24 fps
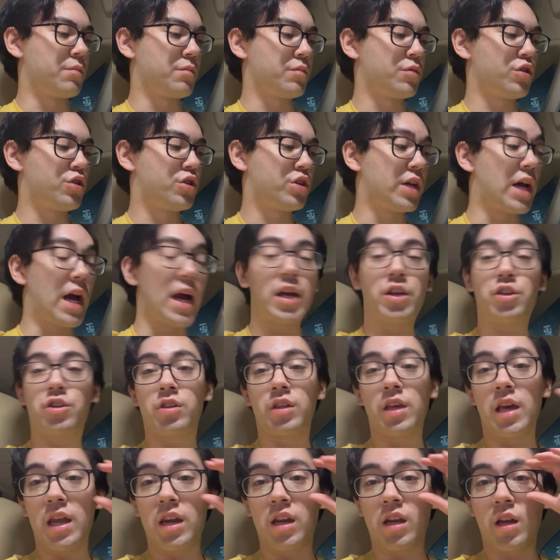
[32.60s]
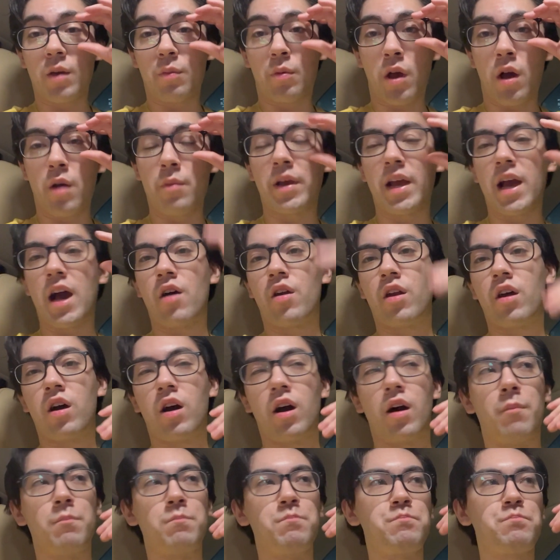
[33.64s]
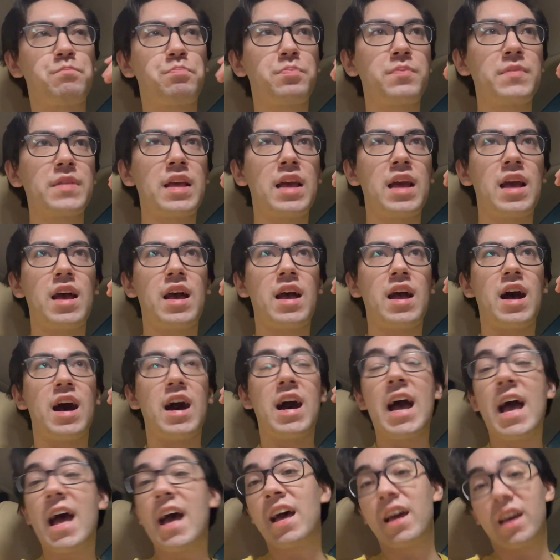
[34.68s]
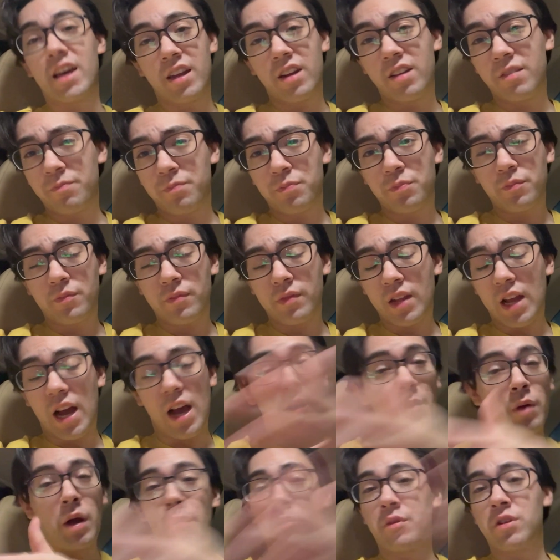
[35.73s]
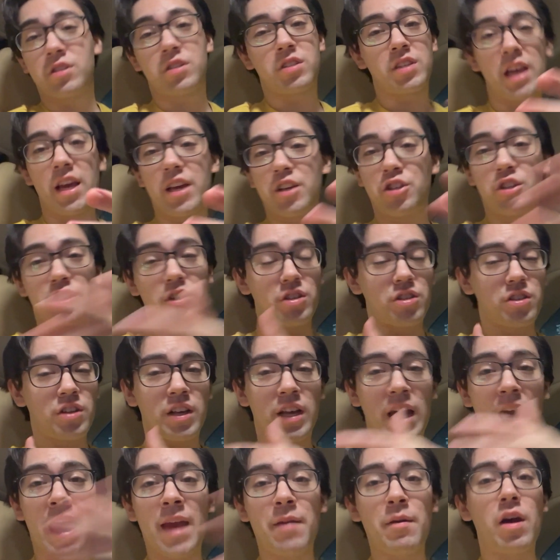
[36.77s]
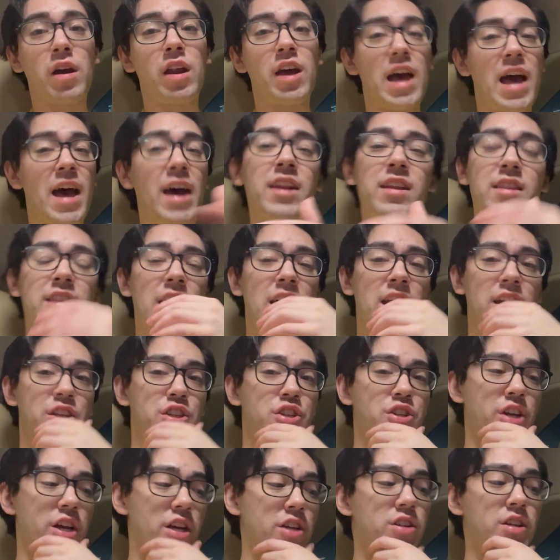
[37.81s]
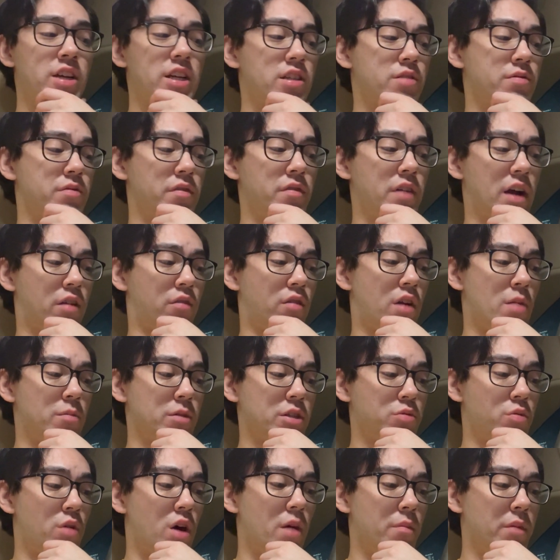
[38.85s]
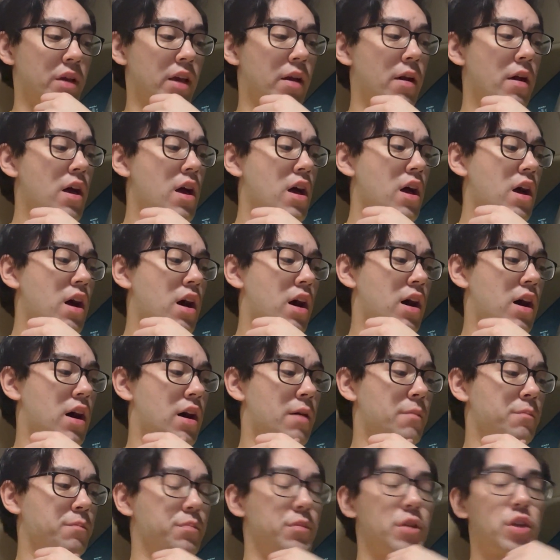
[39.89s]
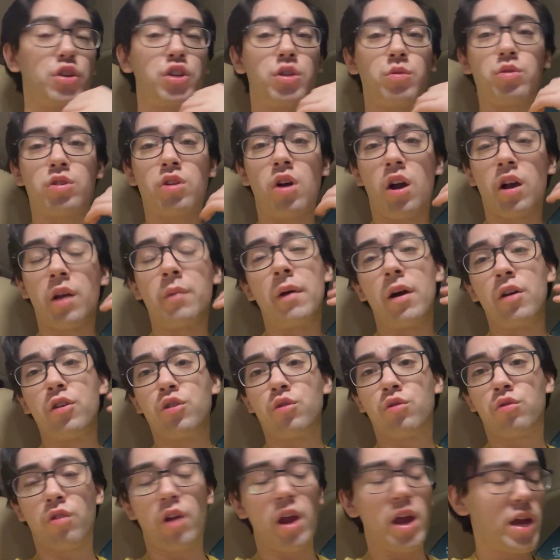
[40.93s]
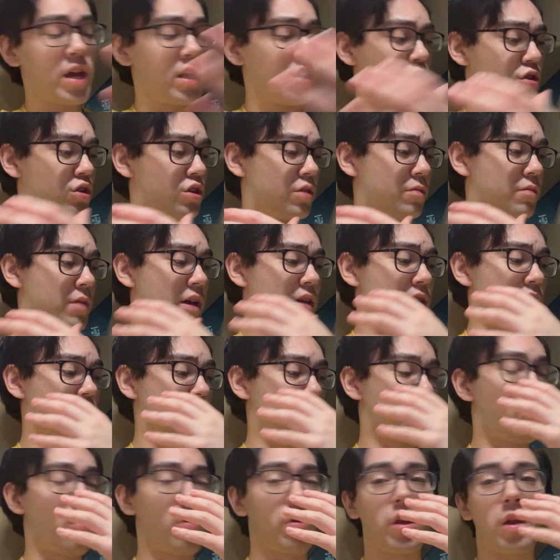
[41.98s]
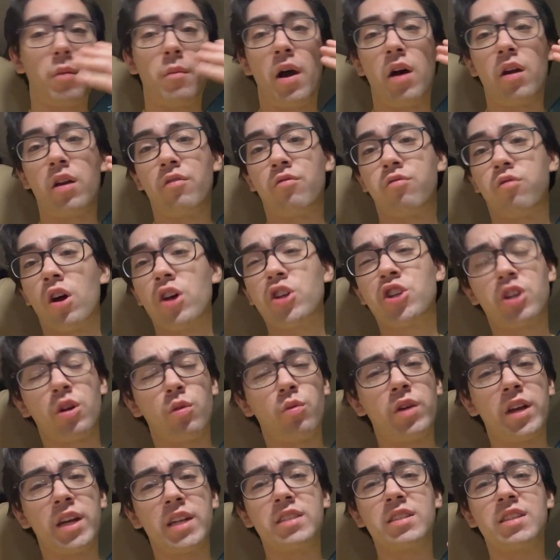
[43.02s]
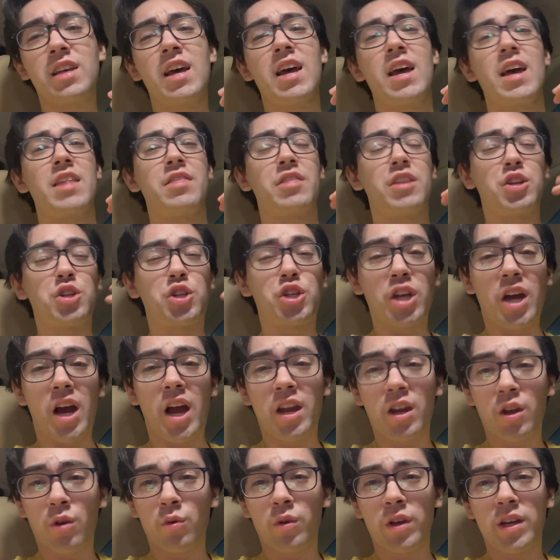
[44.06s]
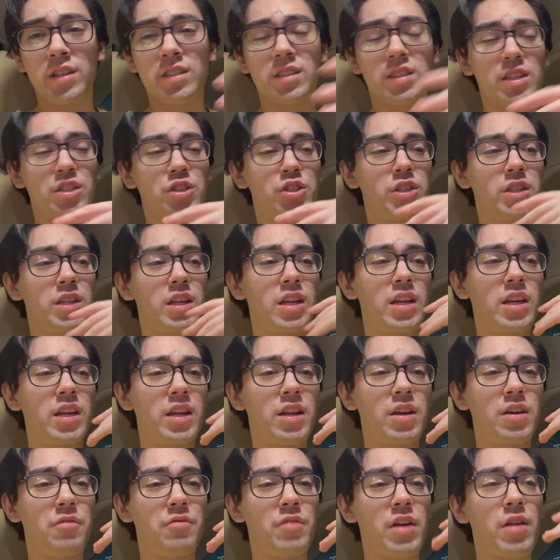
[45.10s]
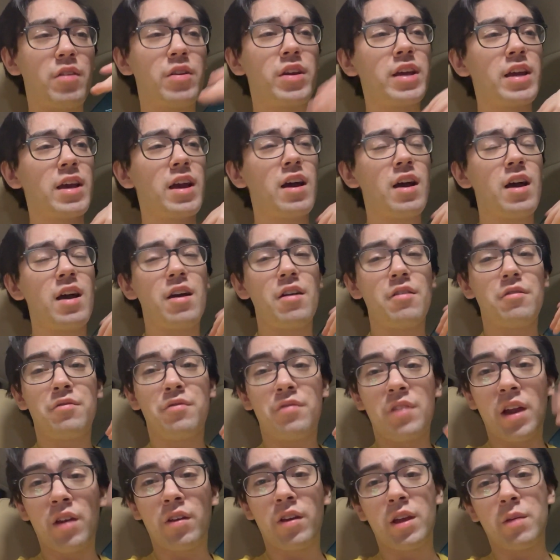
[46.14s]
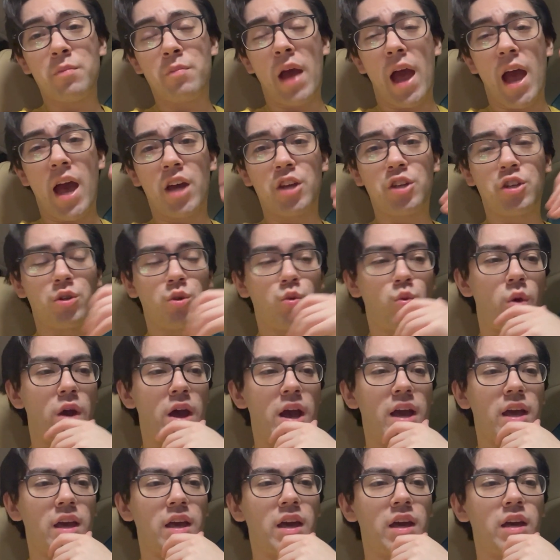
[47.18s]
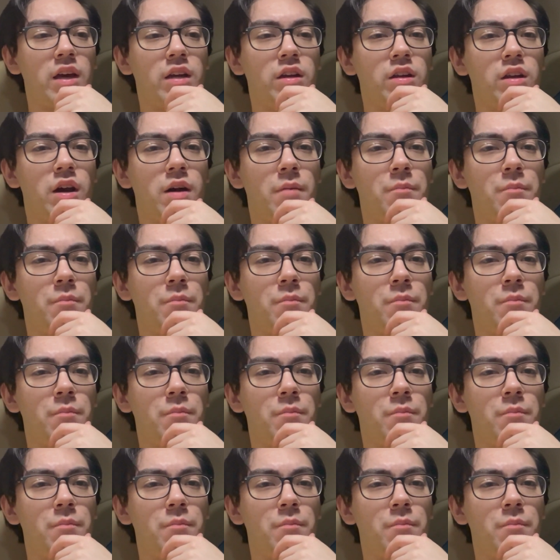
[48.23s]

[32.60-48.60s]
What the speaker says: She actually ended up coming out ahead. I'm going to say she just came out ahead in that exchange against Vivek Ramaswamy. She was talking about Ukraine. She made this point about if Russia wins, then China wins, and she did it in a very, very impassioned way, and